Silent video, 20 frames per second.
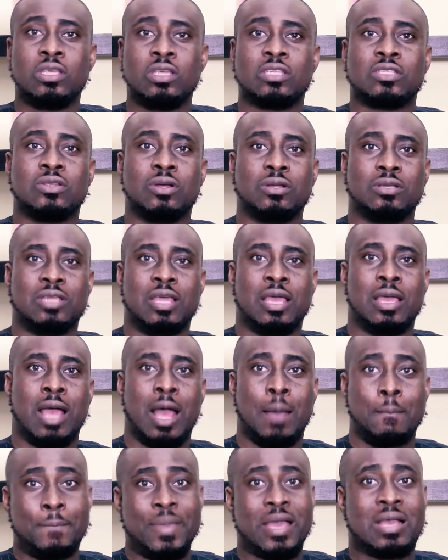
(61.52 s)
is not there,
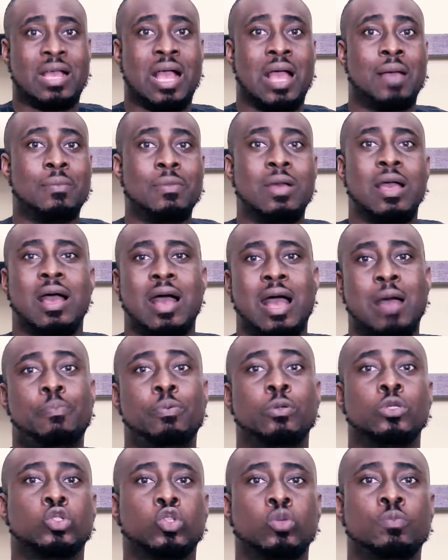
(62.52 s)
and Beckham
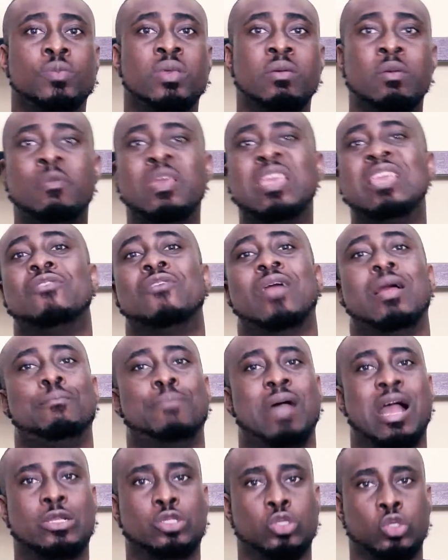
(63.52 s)
happens to be, maybe he ran
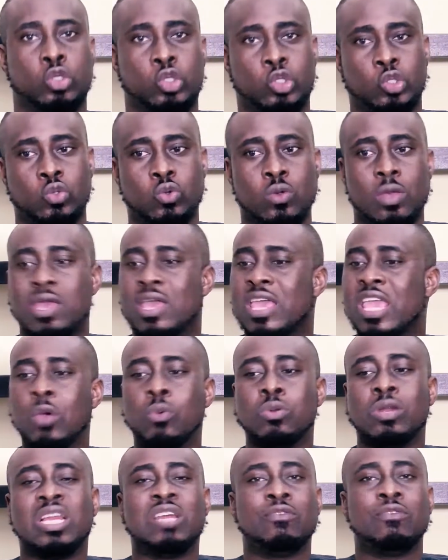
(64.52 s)
back to 2, he will
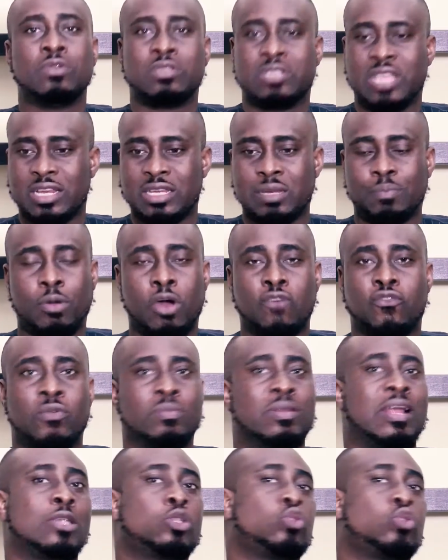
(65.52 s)
not even take the ball from
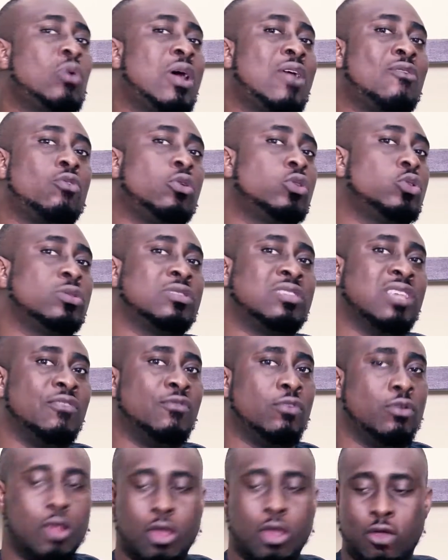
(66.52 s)
that 2 and run to
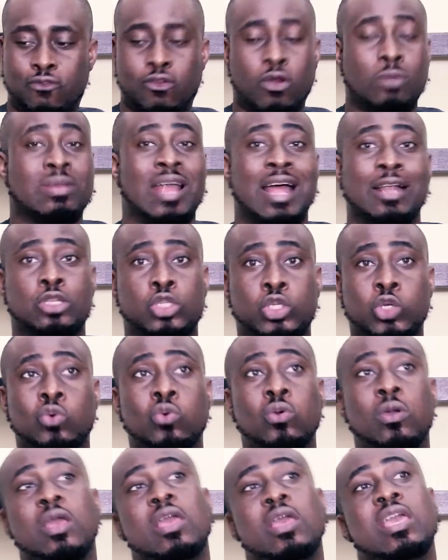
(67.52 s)
7. From that
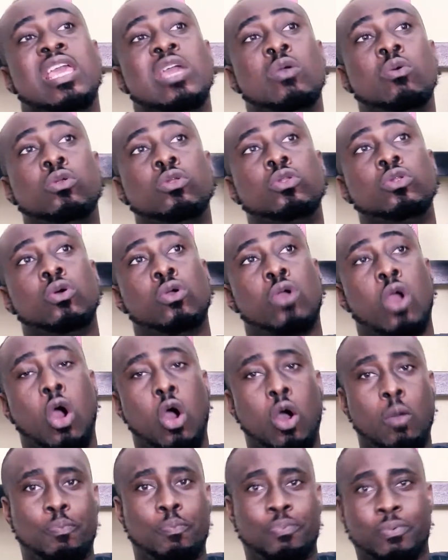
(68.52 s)
2, he would look
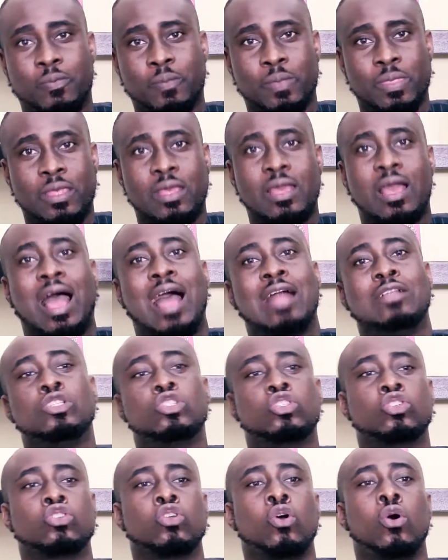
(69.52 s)
up and
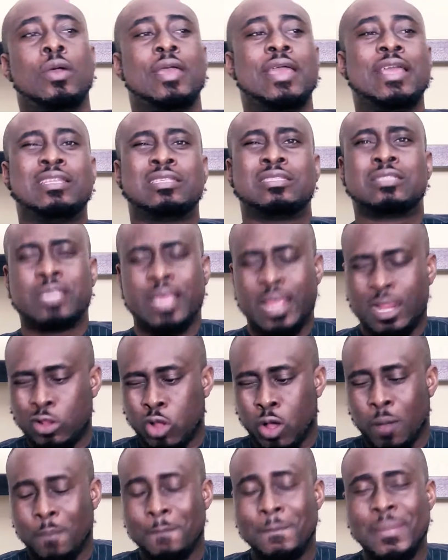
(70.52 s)
throw a
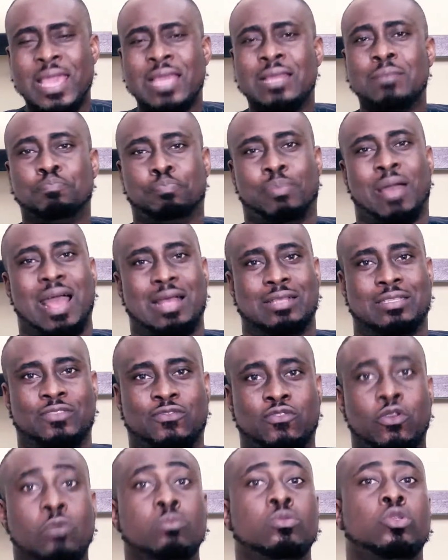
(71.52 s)
tailor-made pass
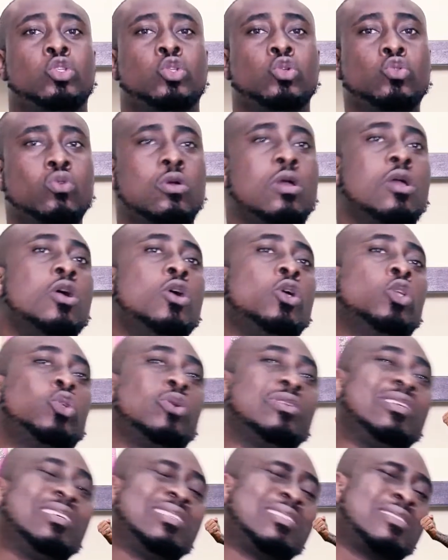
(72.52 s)
from 2 to
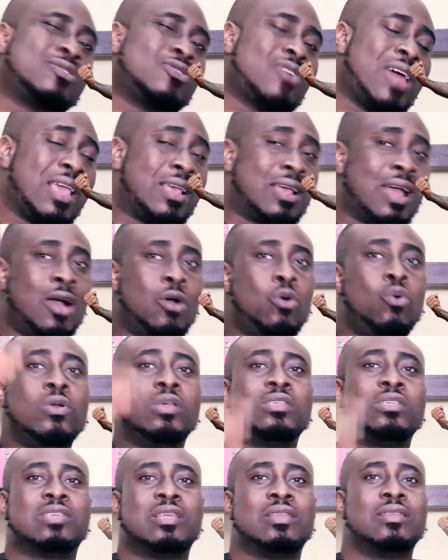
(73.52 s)
the striker who
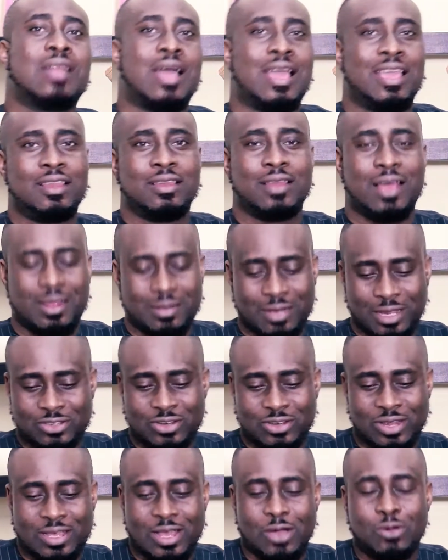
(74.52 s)
is in 9, and that
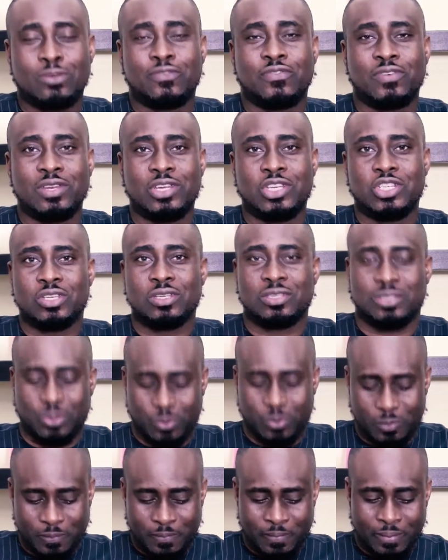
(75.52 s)
striker would finish it. So
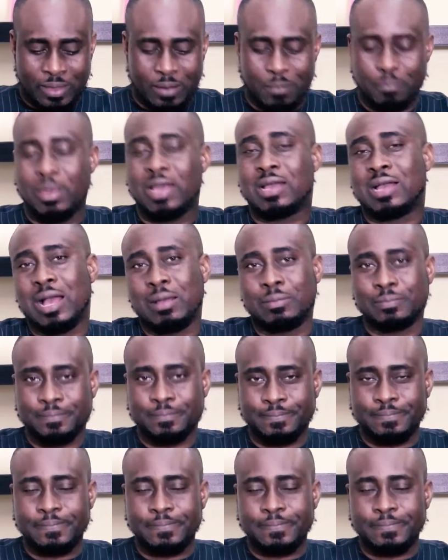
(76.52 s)
Beckham